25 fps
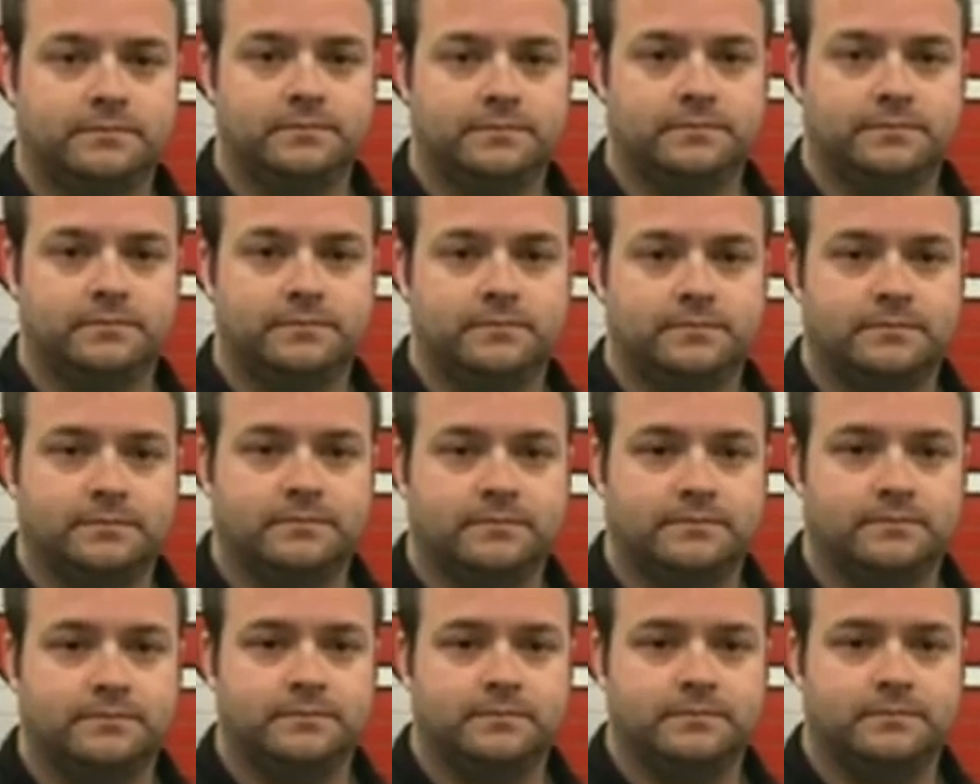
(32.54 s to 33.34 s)

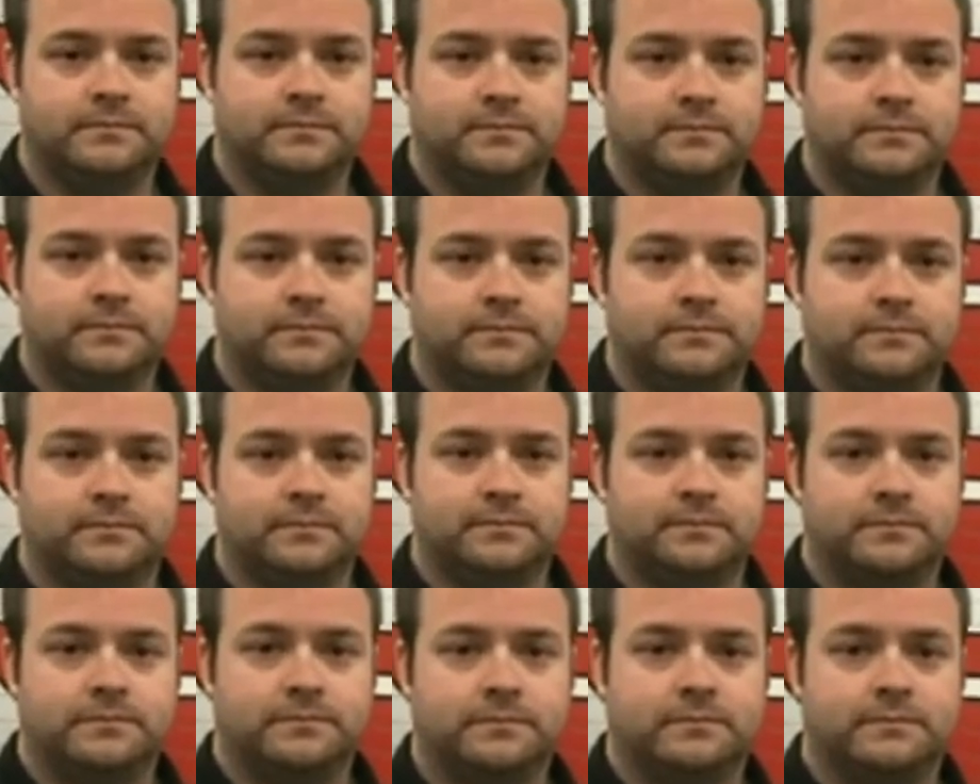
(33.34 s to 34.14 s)

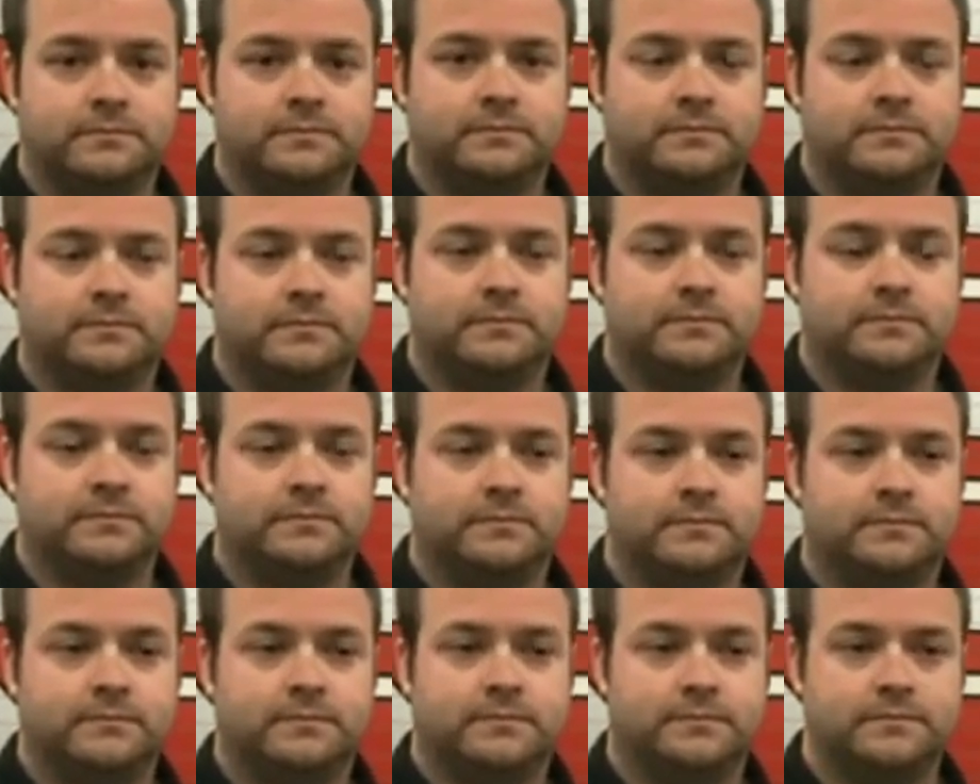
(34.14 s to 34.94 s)

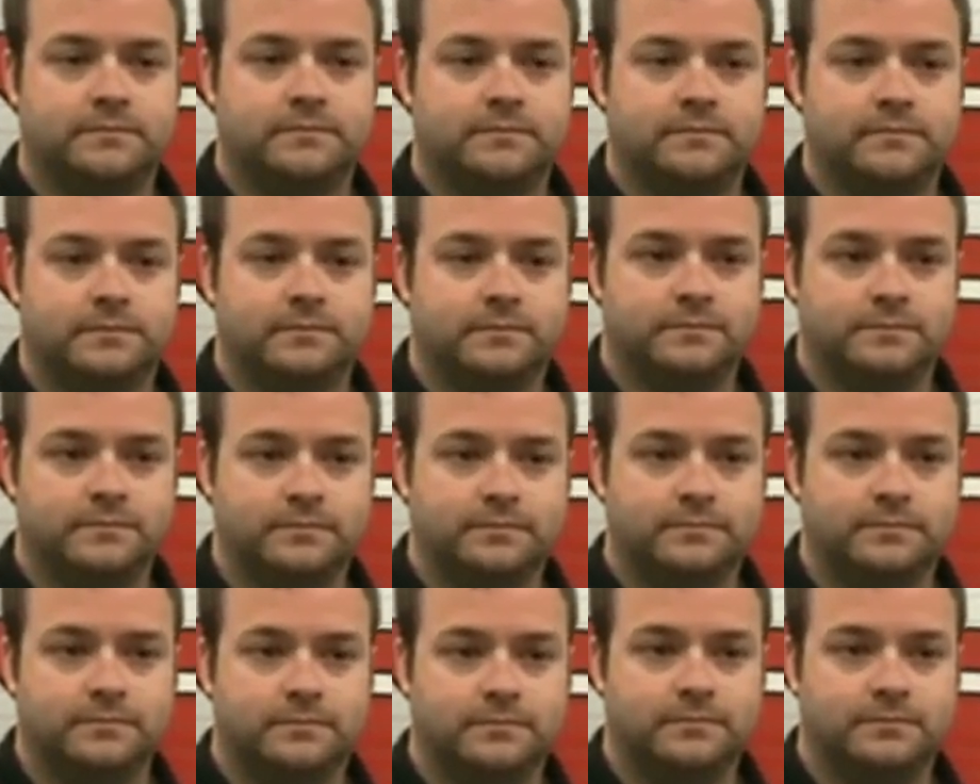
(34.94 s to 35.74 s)

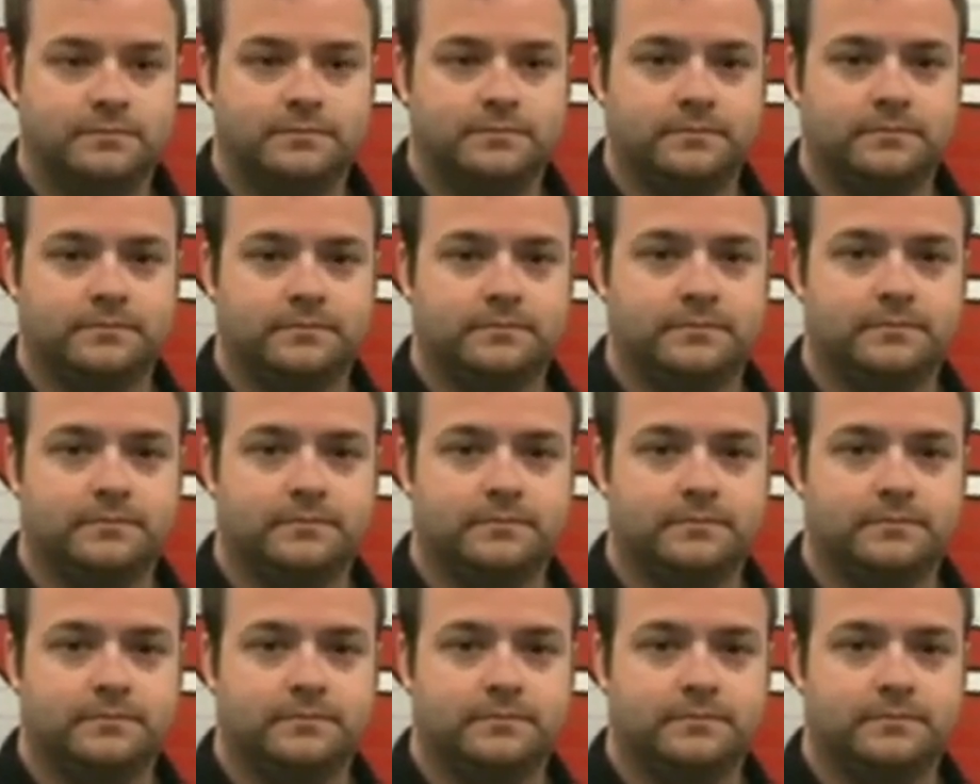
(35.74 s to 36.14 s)
This person isn't speaking.